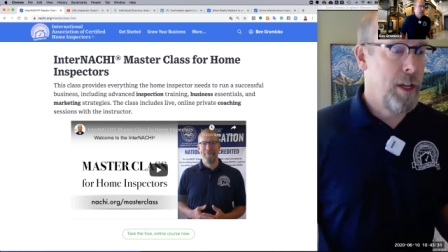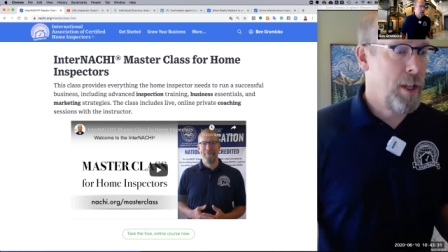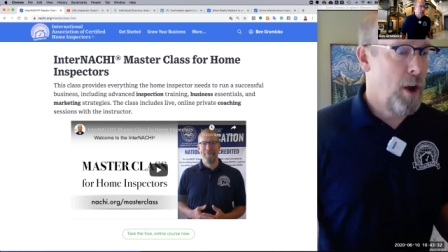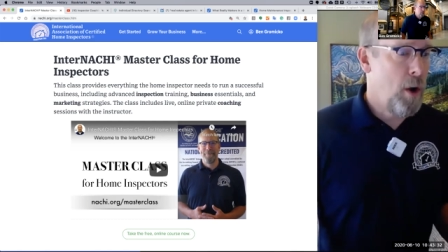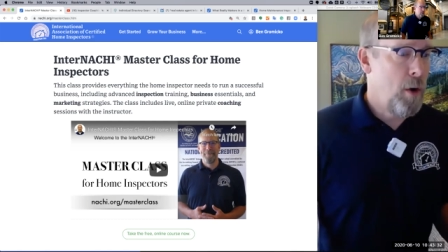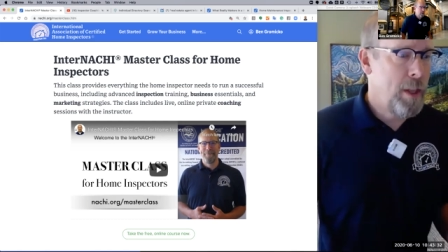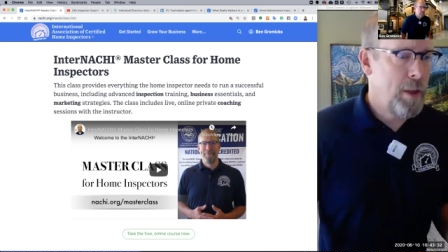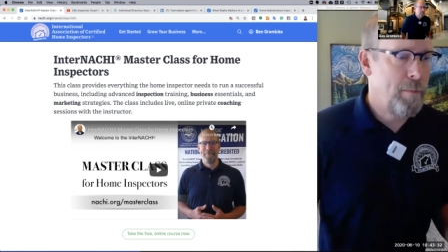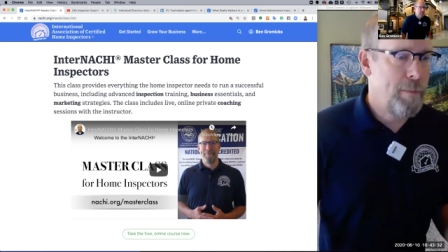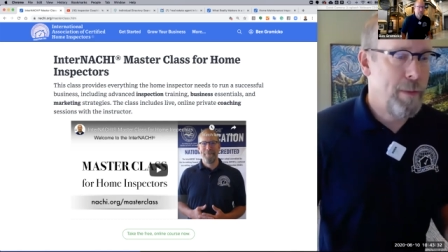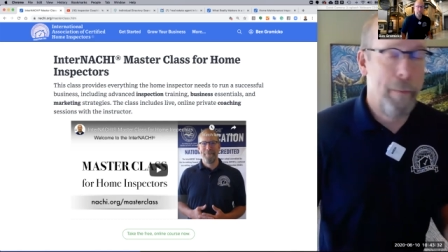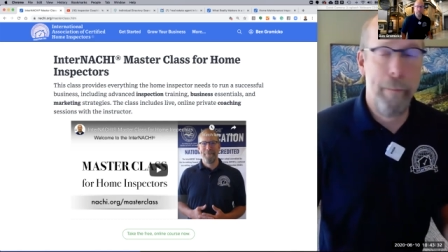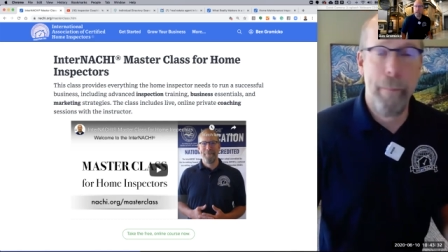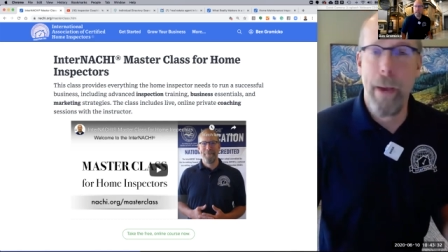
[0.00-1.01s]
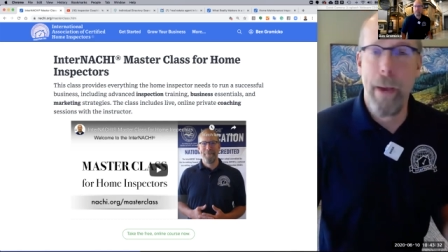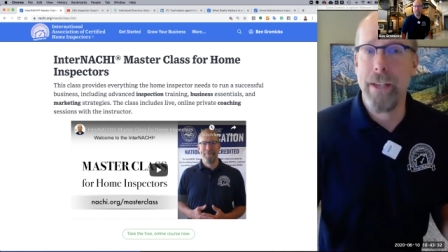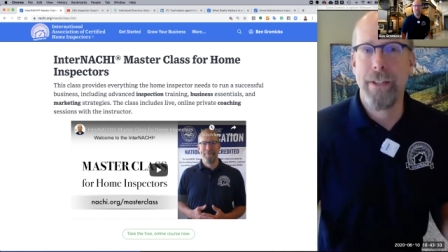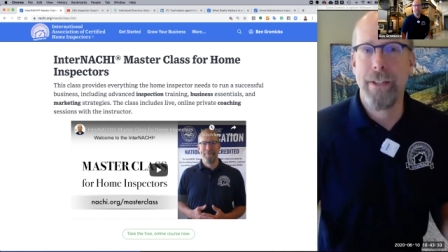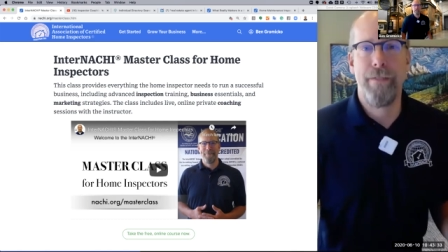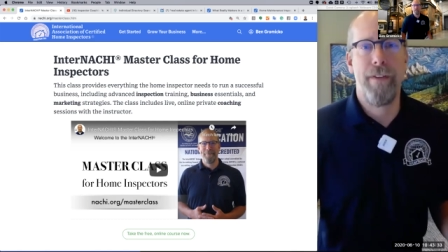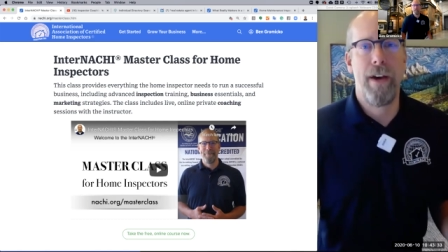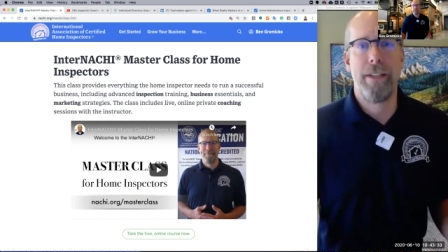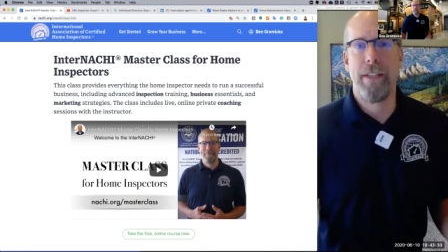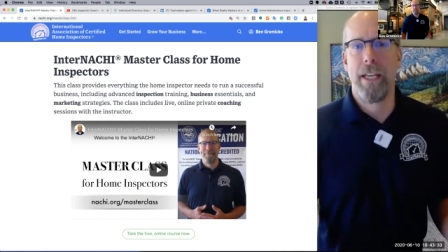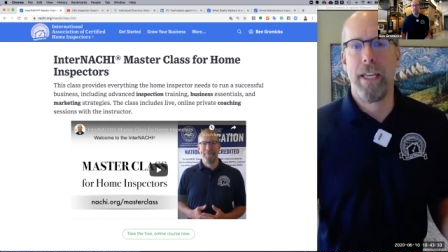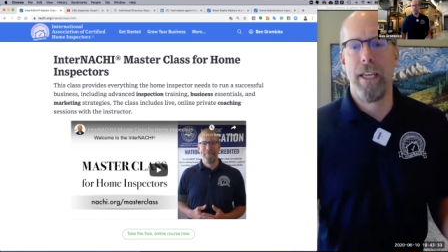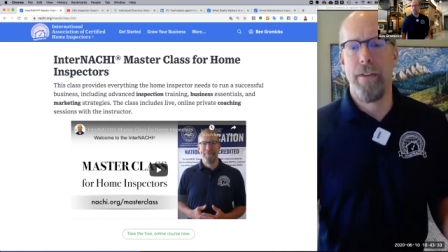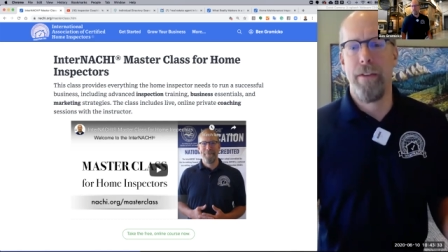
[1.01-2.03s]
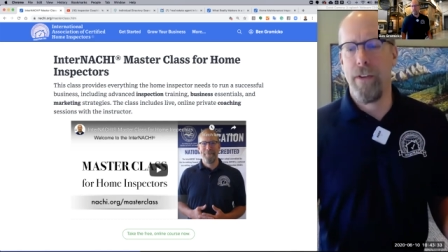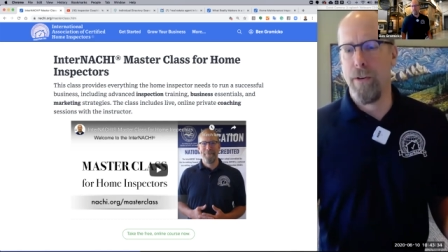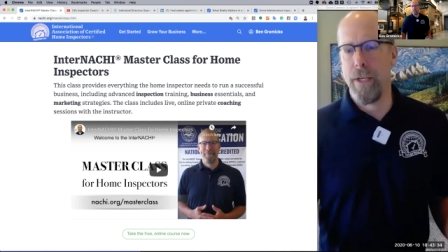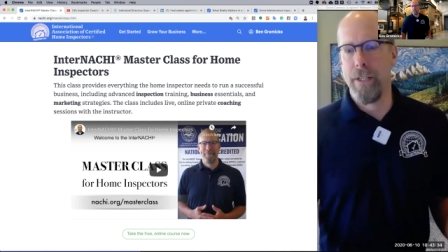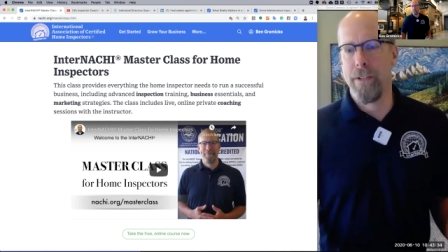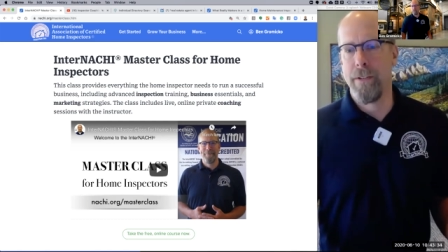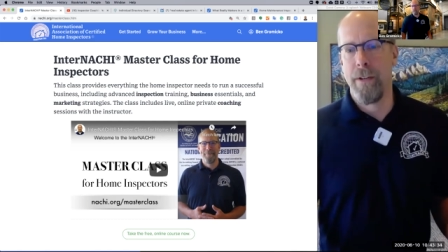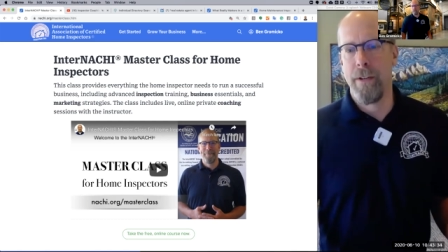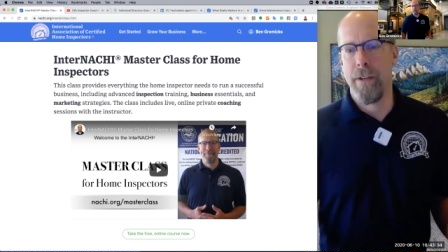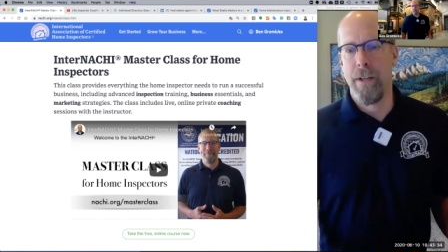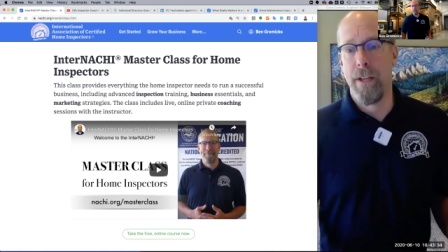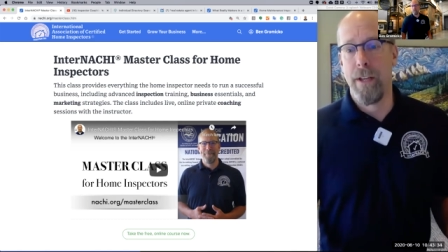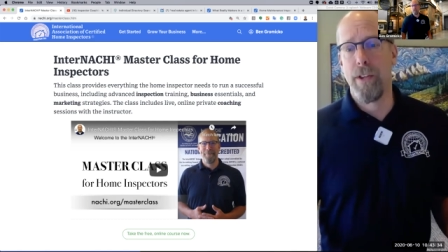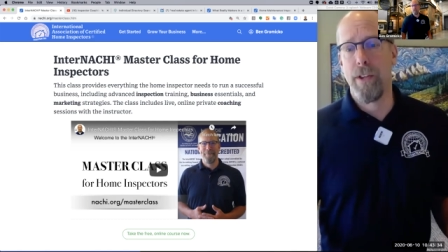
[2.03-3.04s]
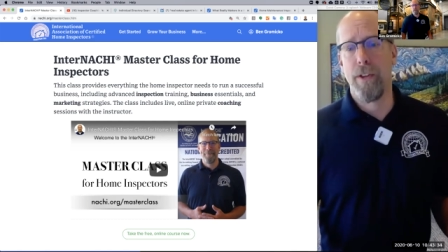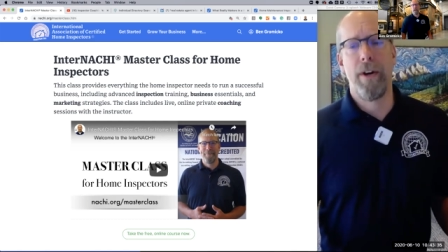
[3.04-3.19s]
only the best advice I can give you is you have to learn how